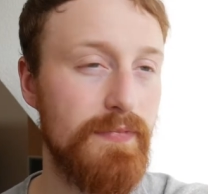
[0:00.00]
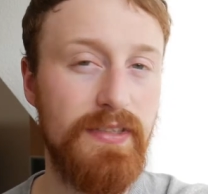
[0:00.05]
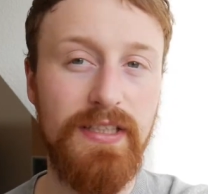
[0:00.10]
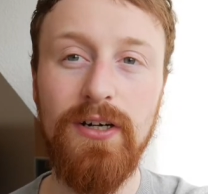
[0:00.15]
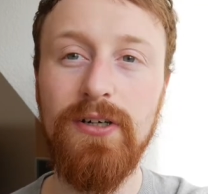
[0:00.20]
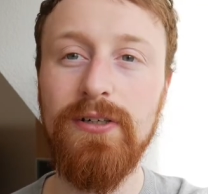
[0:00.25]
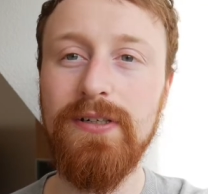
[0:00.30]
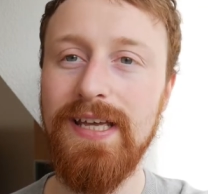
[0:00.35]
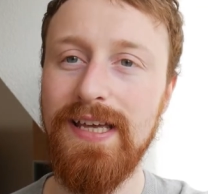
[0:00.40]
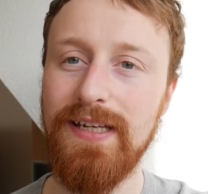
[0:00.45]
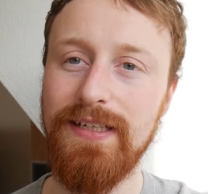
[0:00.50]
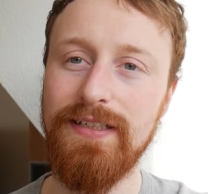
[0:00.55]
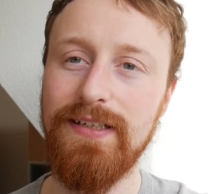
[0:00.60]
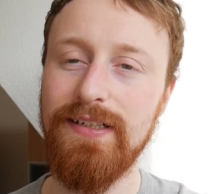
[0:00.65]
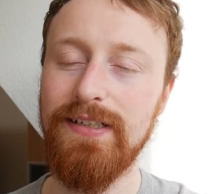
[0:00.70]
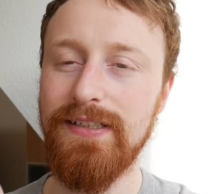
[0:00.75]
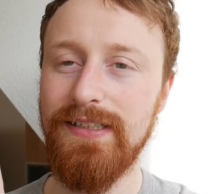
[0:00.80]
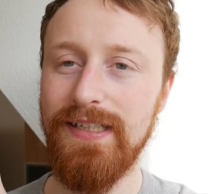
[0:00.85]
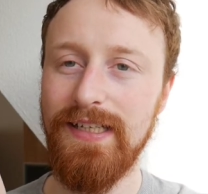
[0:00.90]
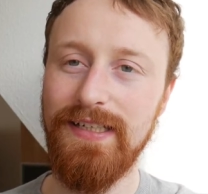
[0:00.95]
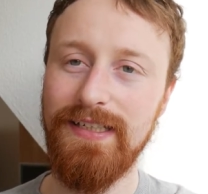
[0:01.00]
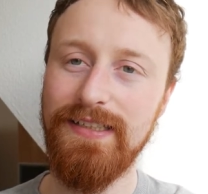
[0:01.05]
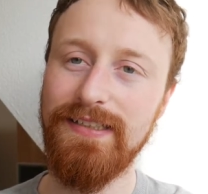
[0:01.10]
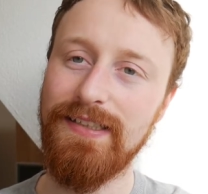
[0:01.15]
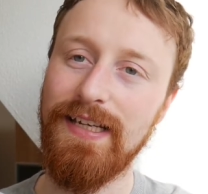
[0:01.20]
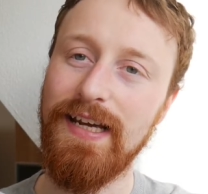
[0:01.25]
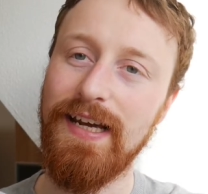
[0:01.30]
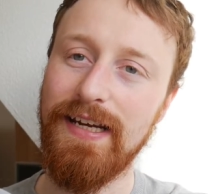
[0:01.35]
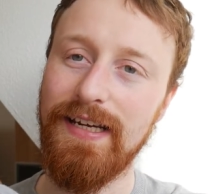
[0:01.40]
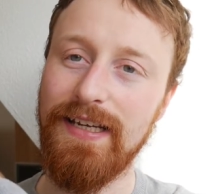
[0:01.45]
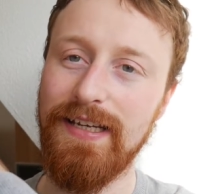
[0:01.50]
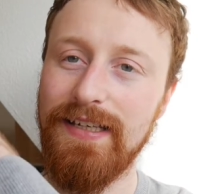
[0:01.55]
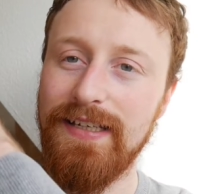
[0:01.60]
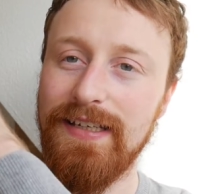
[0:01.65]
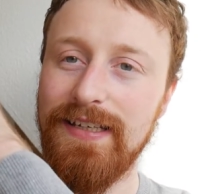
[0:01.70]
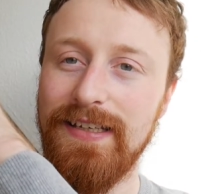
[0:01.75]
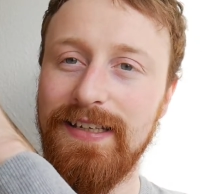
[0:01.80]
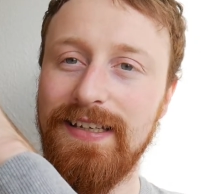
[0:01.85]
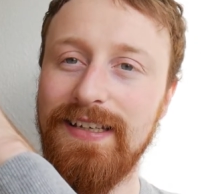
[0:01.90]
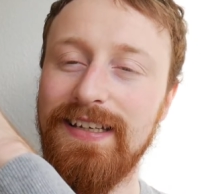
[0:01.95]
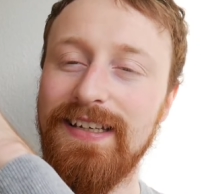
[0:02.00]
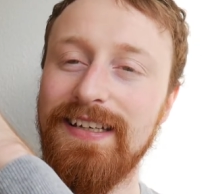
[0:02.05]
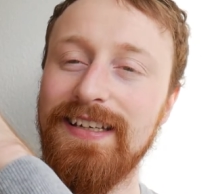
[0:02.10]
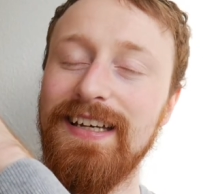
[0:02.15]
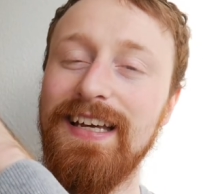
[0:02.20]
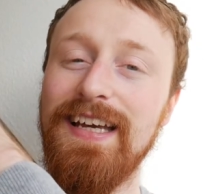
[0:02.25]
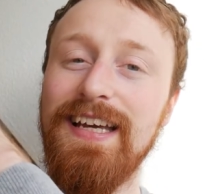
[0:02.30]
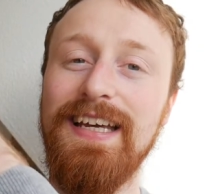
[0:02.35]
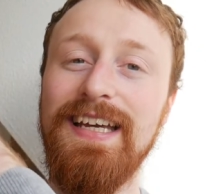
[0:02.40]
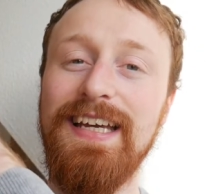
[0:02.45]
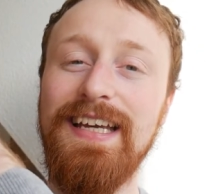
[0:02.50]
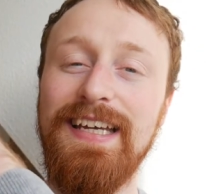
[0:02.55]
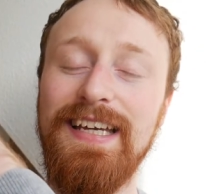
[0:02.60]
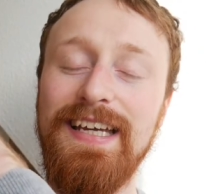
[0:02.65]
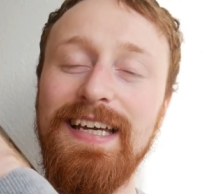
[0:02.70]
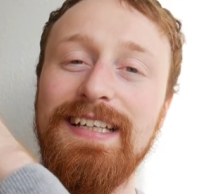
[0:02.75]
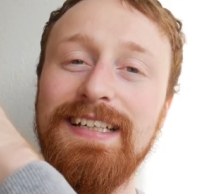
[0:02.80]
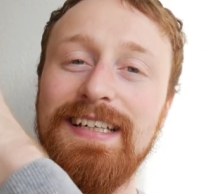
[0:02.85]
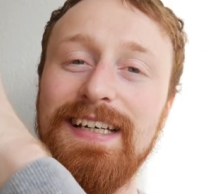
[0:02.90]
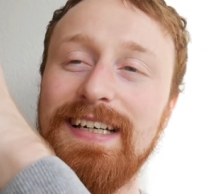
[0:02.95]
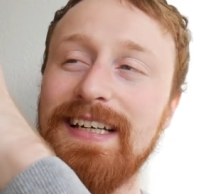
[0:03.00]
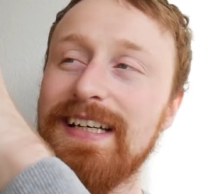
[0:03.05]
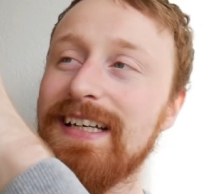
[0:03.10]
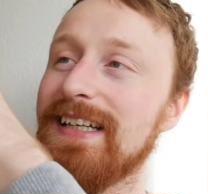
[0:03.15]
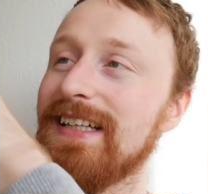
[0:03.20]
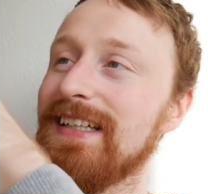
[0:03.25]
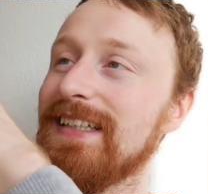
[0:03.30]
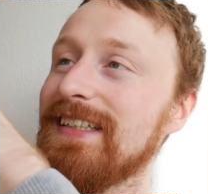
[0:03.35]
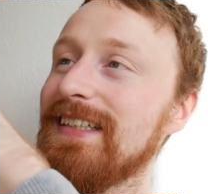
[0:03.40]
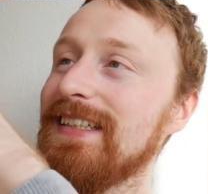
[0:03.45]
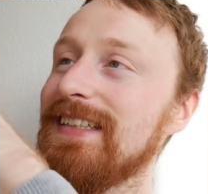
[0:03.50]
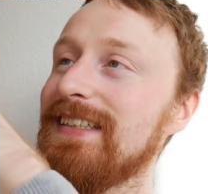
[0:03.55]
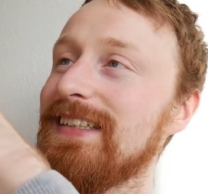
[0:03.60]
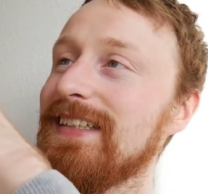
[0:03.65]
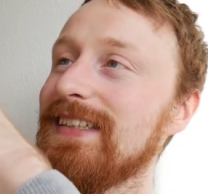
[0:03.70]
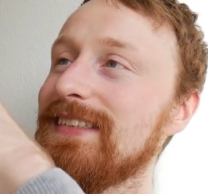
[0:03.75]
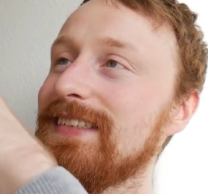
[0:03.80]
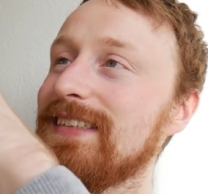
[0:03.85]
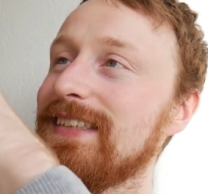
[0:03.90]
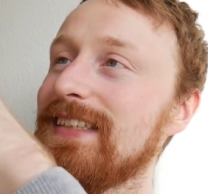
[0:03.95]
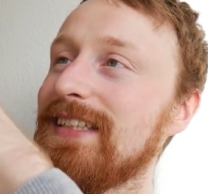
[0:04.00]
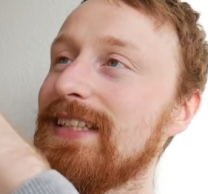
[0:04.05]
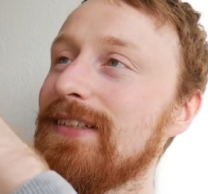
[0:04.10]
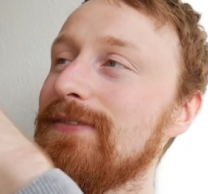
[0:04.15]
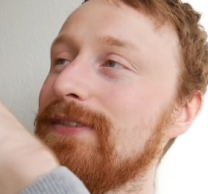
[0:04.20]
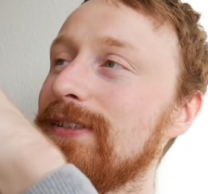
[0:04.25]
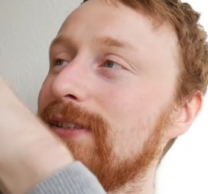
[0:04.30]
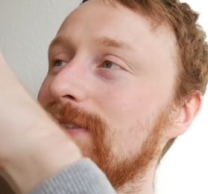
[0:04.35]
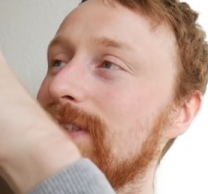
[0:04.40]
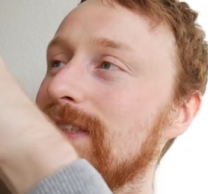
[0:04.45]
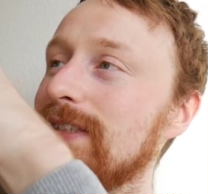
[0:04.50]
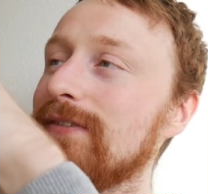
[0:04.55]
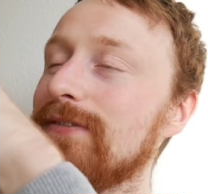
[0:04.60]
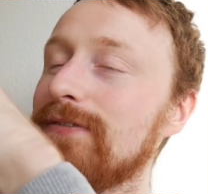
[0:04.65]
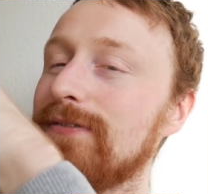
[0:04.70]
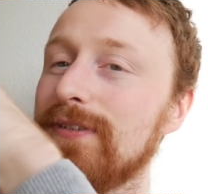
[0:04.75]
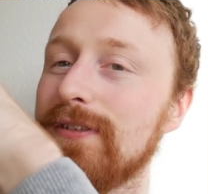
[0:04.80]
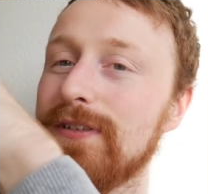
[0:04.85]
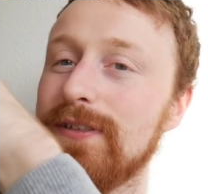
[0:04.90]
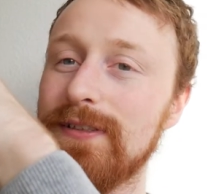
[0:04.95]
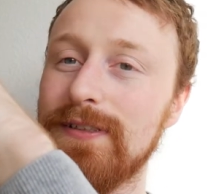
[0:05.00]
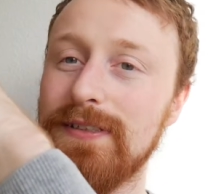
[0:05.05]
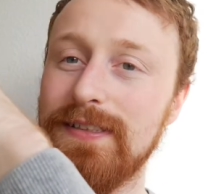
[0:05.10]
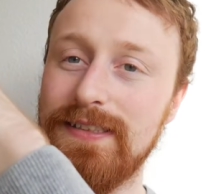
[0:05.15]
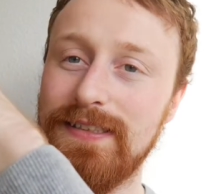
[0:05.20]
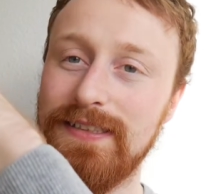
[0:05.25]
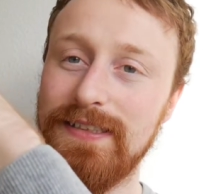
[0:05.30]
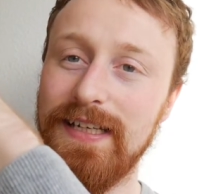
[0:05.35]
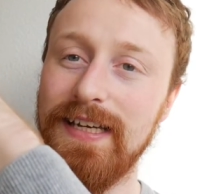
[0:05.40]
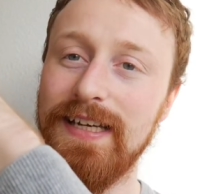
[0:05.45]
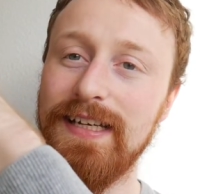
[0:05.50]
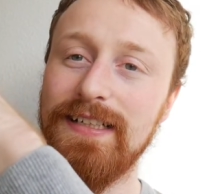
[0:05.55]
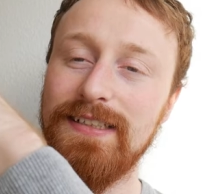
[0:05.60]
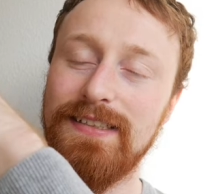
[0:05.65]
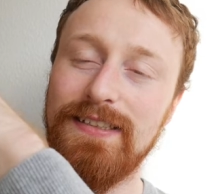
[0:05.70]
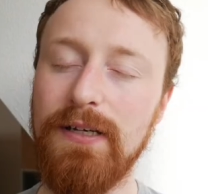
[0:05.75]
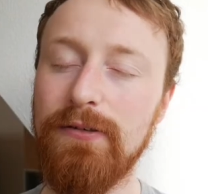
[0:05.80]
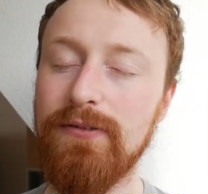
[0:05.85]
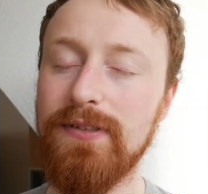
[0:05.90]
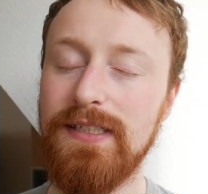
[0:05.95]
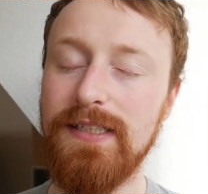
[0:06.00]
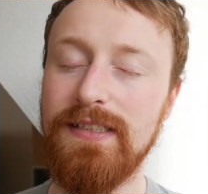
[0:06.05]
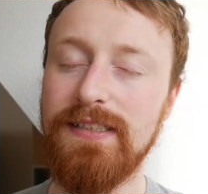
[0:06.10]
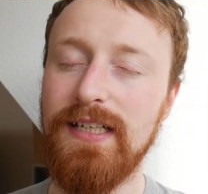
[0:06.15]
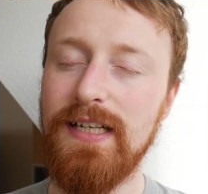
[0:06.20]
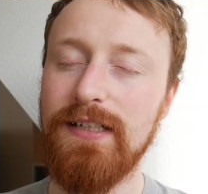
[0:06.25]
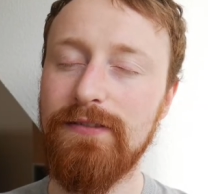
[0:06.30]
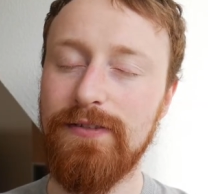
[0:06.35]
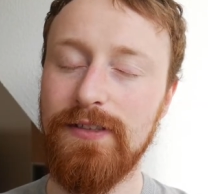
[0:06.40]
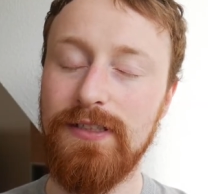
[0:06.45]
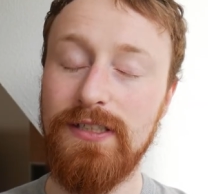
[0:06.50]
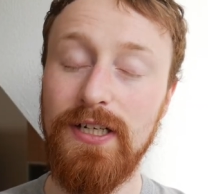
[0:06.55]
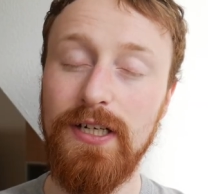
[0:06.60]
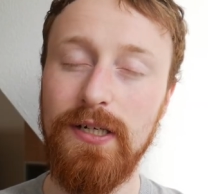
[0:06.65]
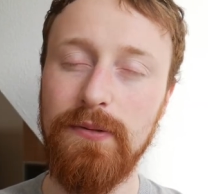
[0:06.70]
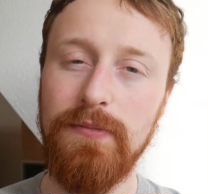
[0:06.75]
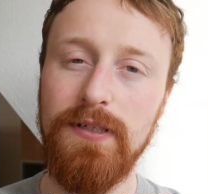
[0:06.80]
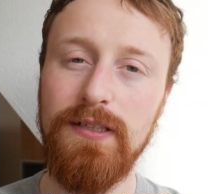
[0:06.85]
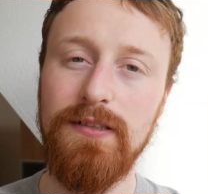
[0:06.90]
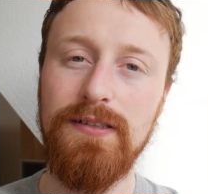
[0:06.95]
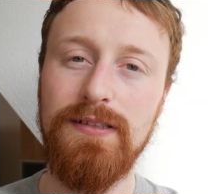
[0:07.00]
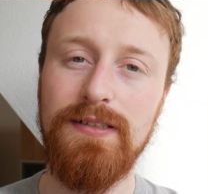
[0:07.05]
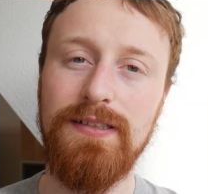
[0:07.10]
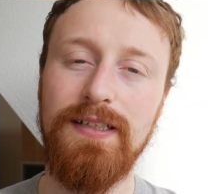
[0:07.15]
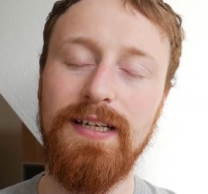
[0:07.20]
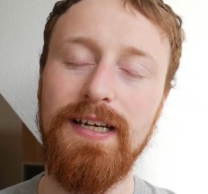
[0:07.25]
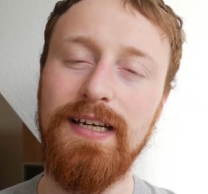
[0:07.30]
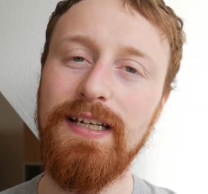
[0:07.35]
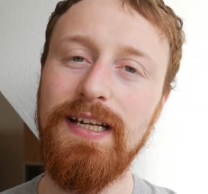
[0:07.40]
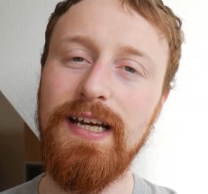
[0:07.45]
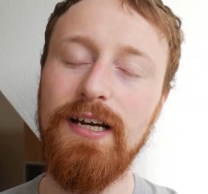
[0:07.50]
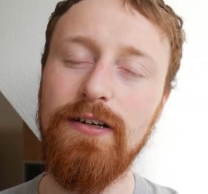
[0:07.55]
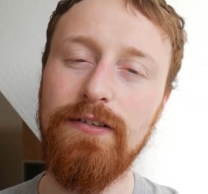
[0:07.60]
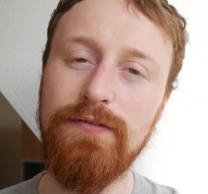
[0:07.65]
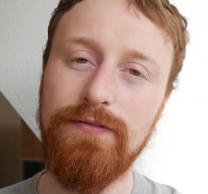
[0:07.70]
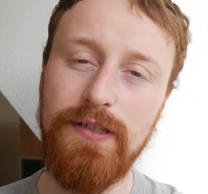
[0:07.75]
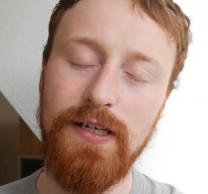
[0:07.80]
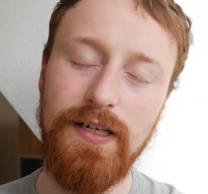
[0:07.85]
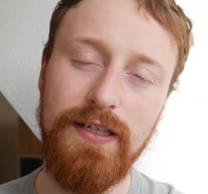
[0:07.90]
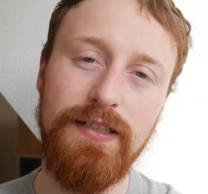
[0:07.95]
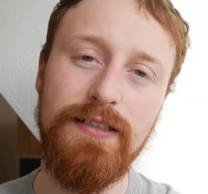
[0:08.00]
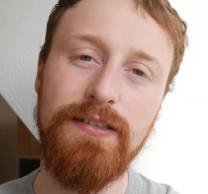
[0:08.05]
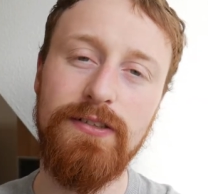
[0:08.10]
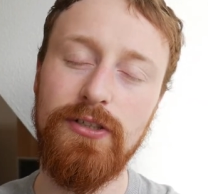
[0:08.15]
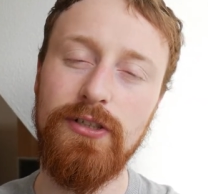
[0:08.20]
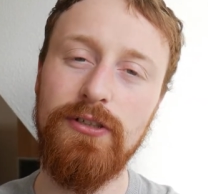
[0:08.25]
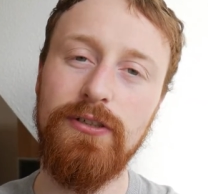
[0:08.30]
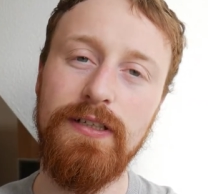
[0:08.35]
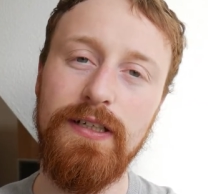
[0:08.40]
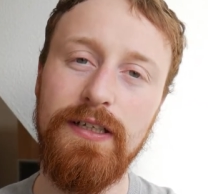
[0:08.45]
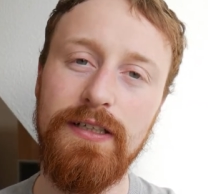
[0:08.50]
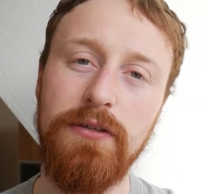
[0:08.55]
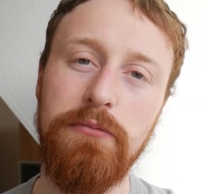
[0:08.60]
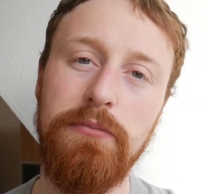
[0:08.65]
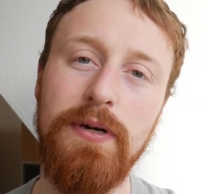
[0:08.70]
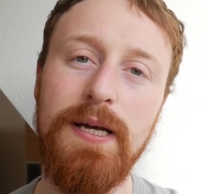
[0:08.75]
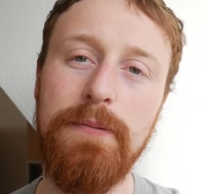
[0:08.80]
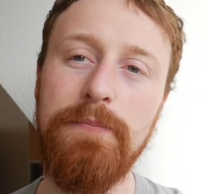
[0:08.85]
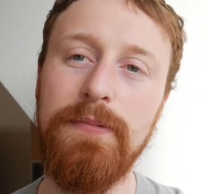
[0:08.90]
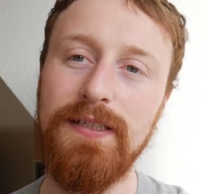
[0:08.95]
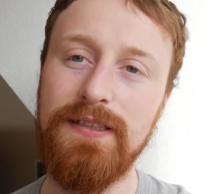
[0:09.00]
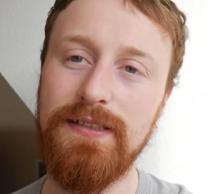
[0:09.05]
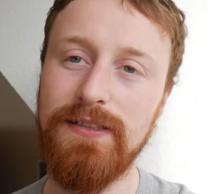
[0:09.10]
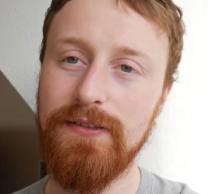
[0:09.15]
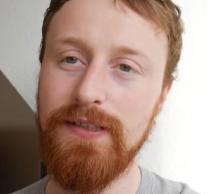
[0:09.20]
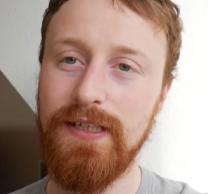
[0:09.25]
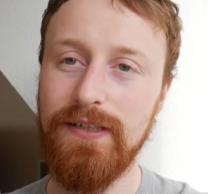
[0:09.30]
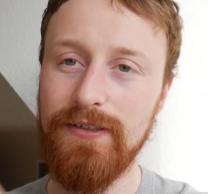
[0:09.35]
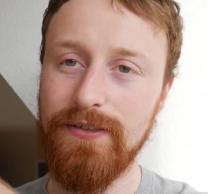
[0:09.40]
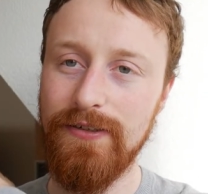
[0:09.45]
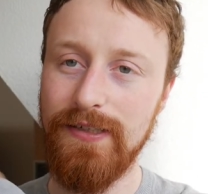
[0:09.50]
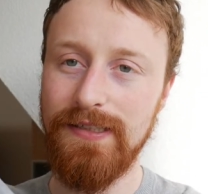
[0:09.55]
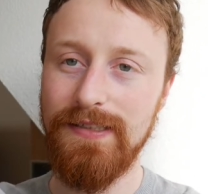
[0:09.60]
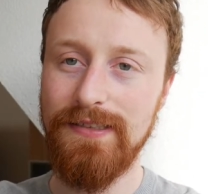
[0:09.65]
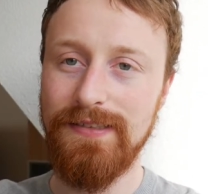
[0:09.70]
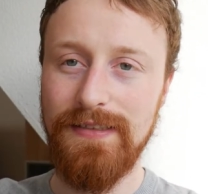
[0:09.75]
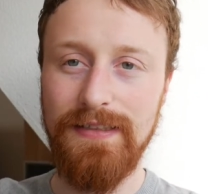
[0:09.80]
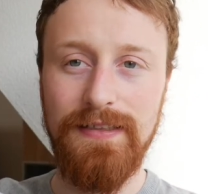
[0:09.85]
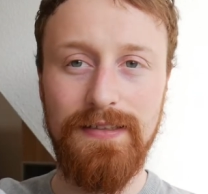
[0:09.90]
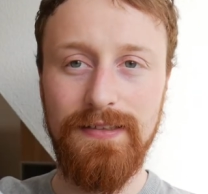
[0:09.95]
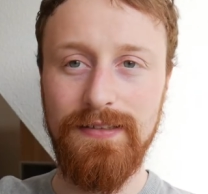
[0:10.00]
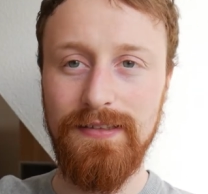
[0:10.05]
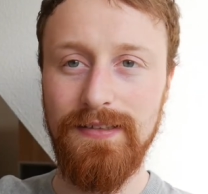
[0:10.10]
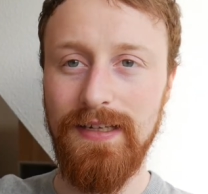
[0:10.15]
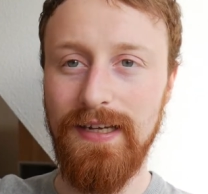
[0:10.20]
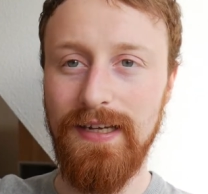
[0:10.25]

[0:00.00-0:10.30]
Oh yeah, and the other thing is like it doesn't give you the full scale. It was designed for terminals, and now I've gone and thrown it on the web, and so now you get this little